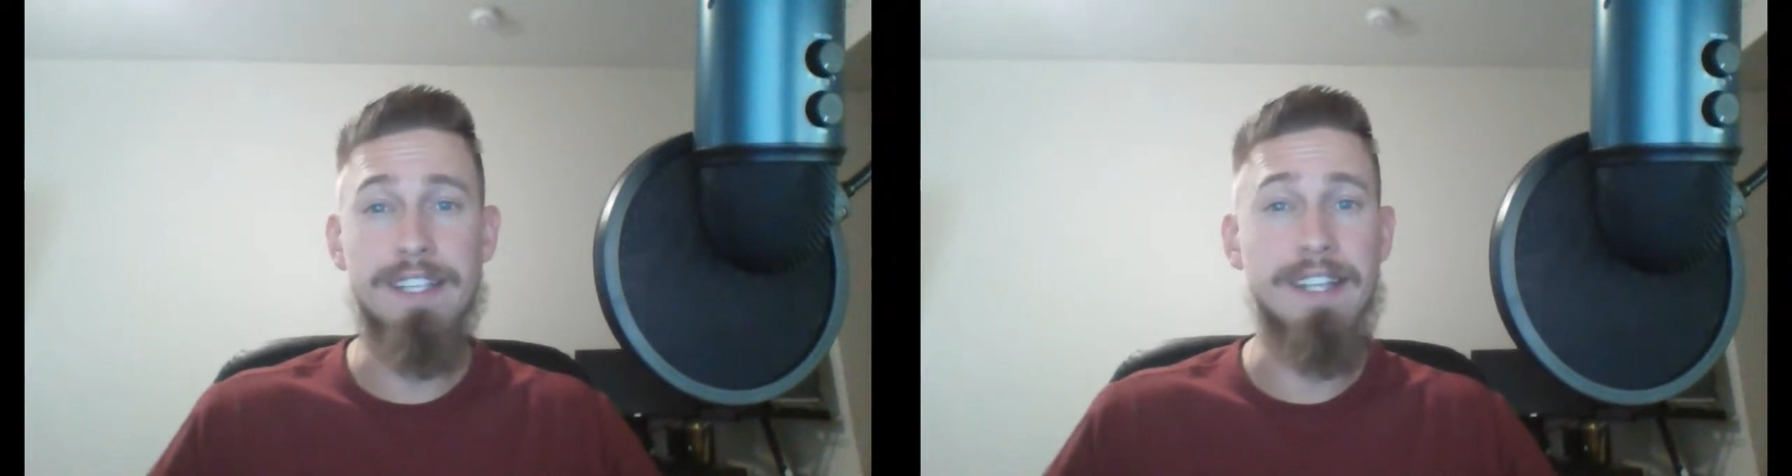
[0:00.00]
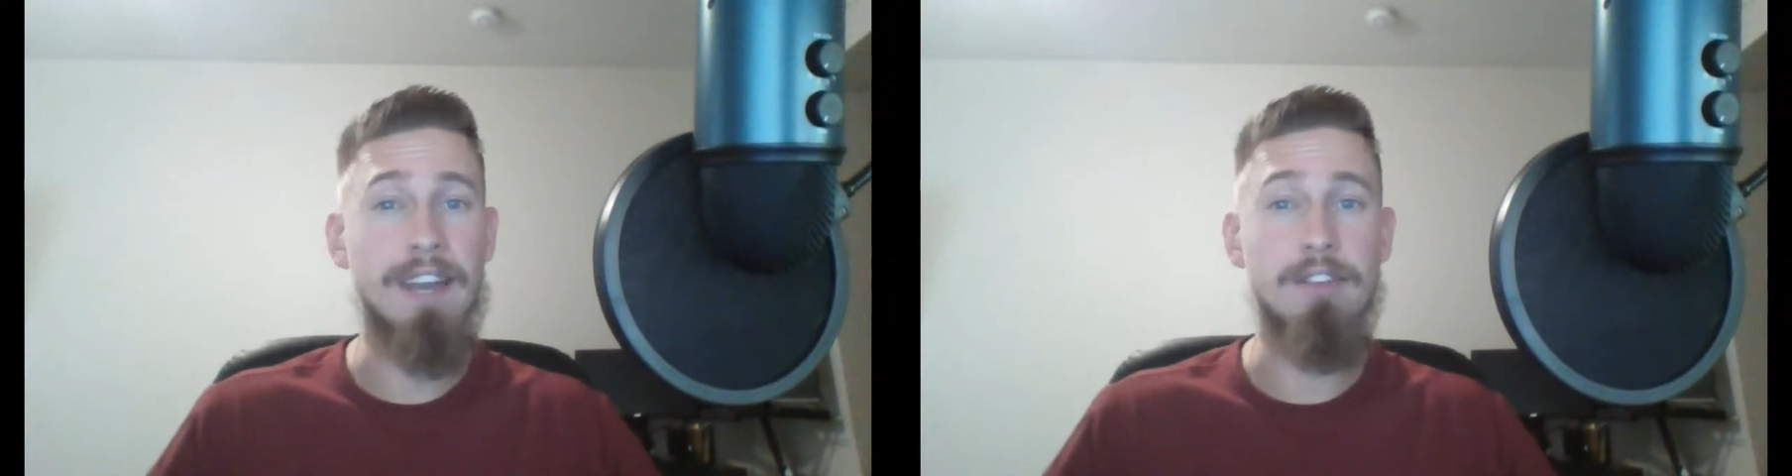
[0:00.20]

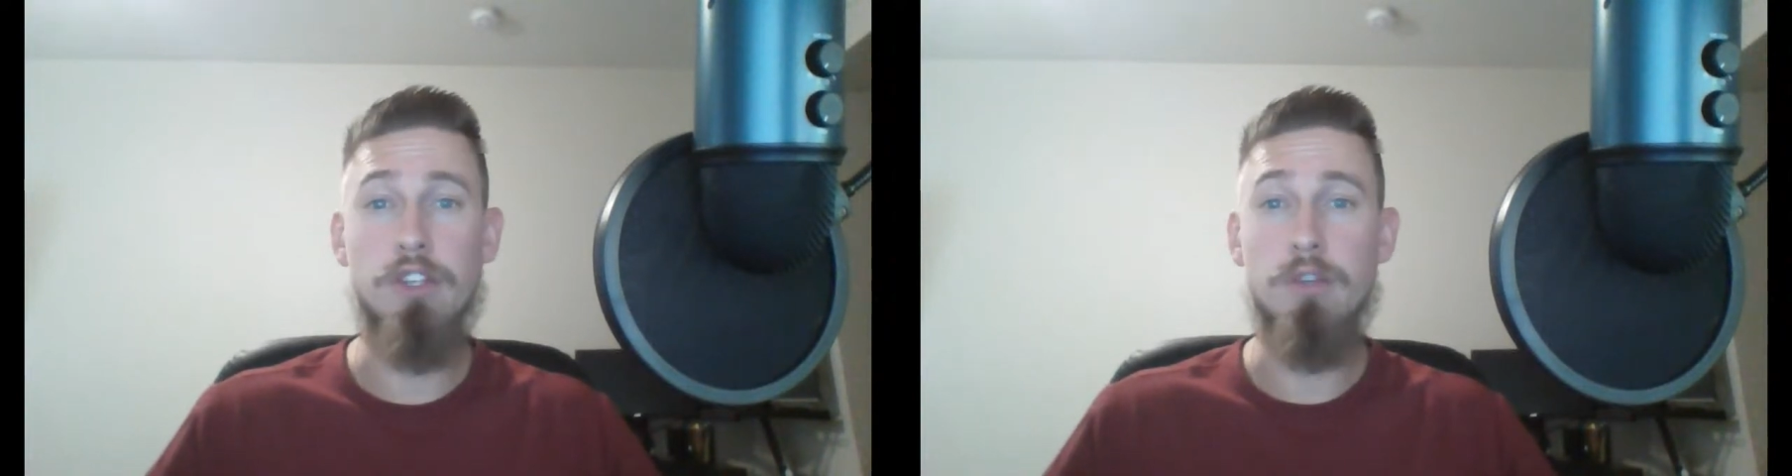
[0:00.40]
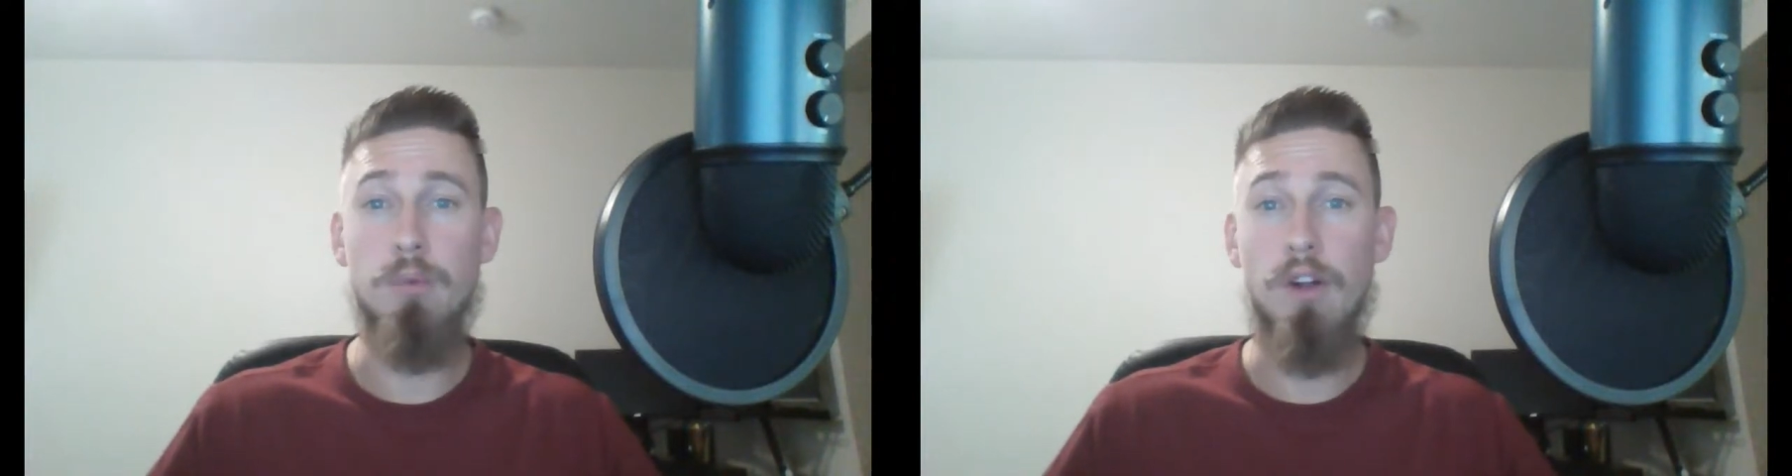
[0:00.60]
and have
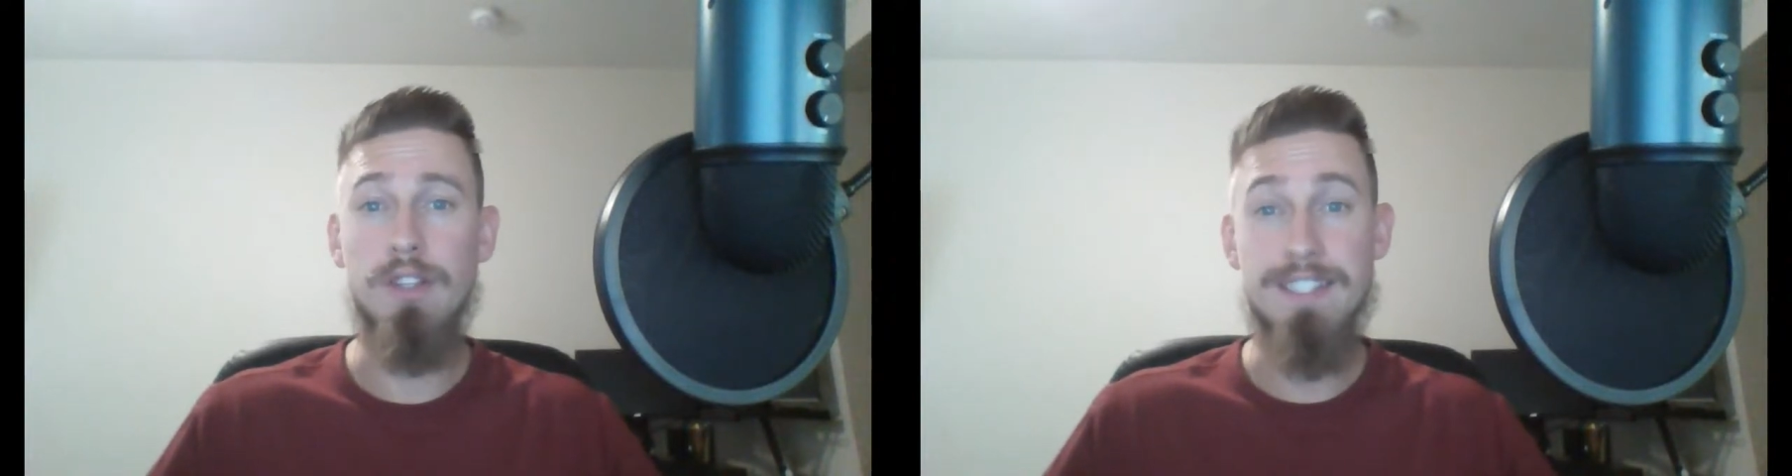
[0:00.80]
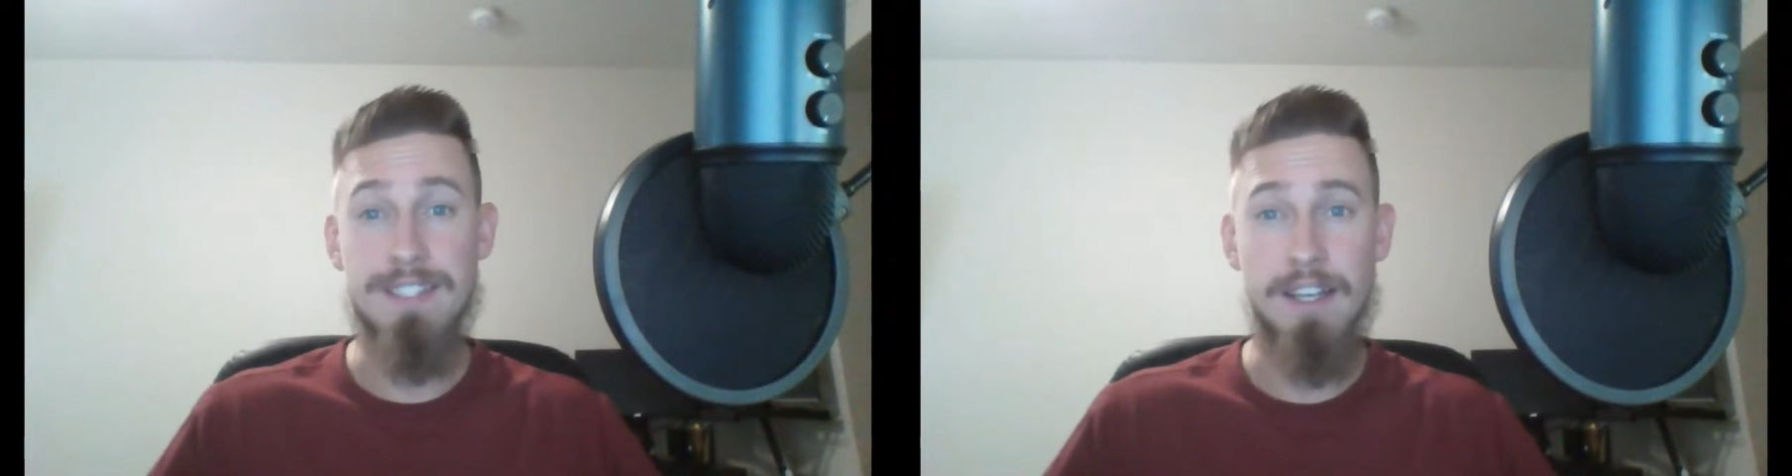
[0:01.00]
your
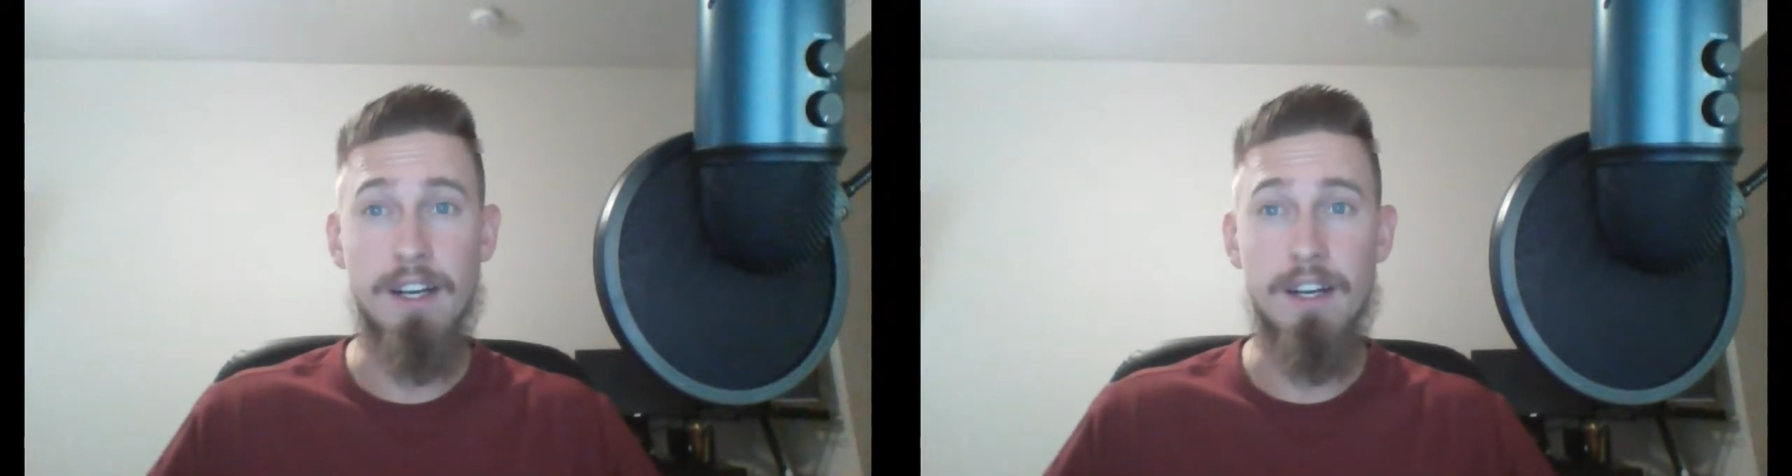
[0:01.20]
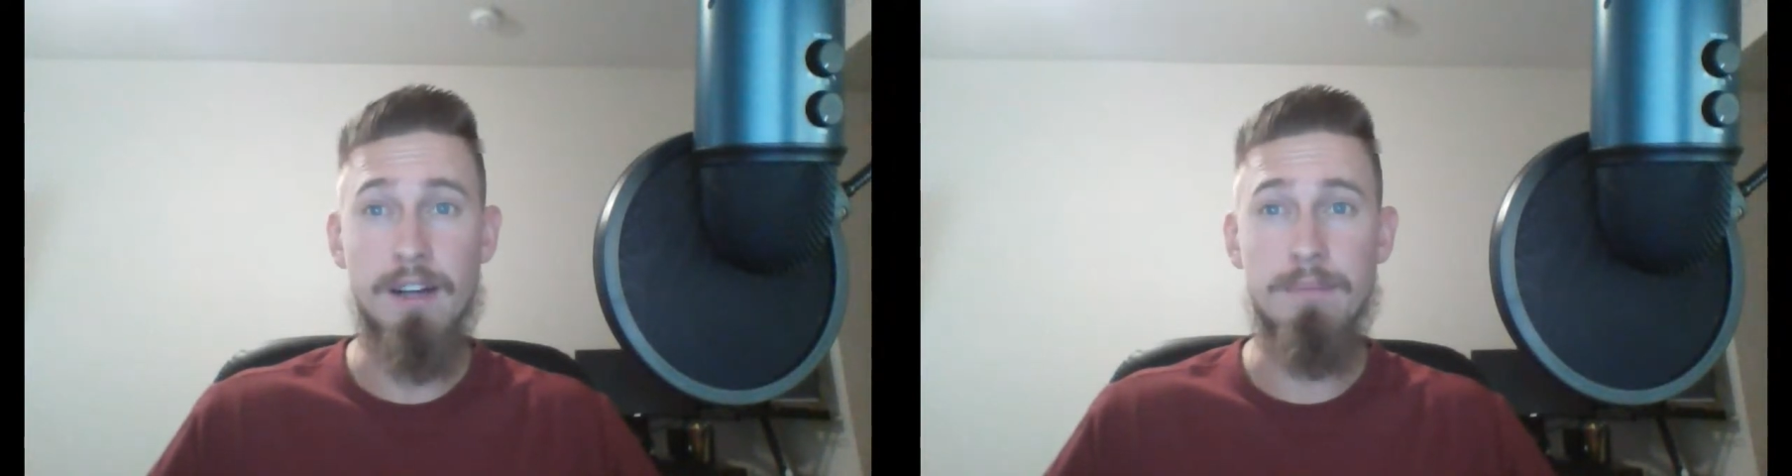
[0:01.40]
wallet set
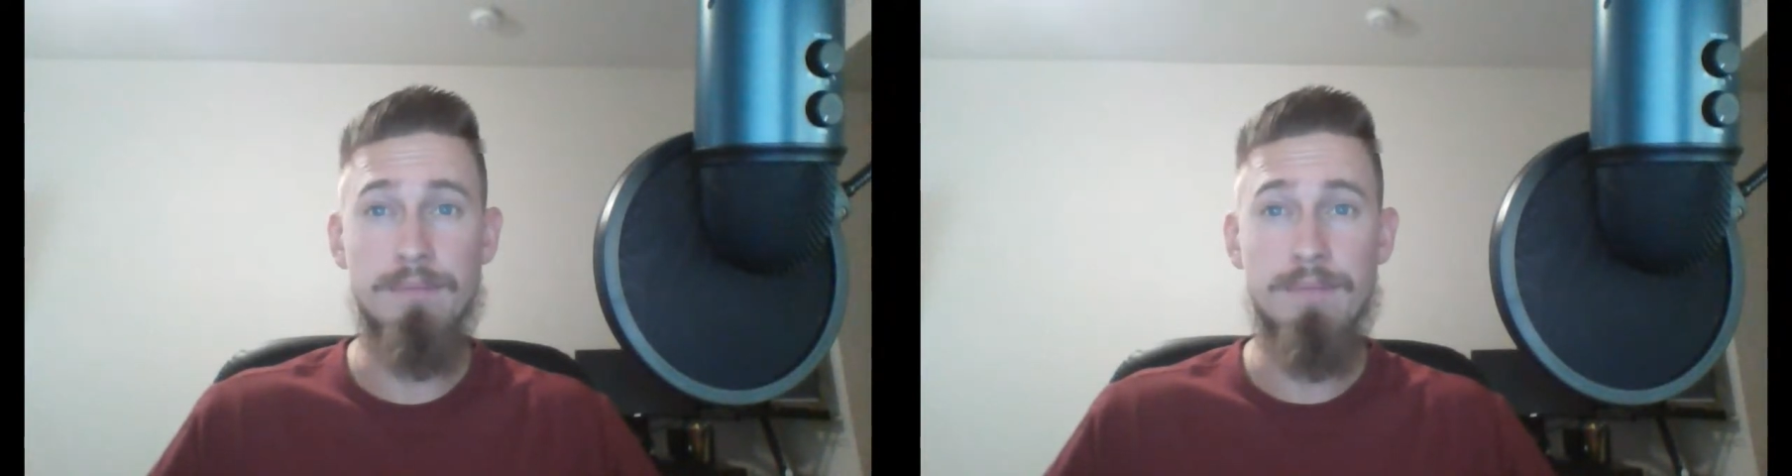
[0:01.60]
up.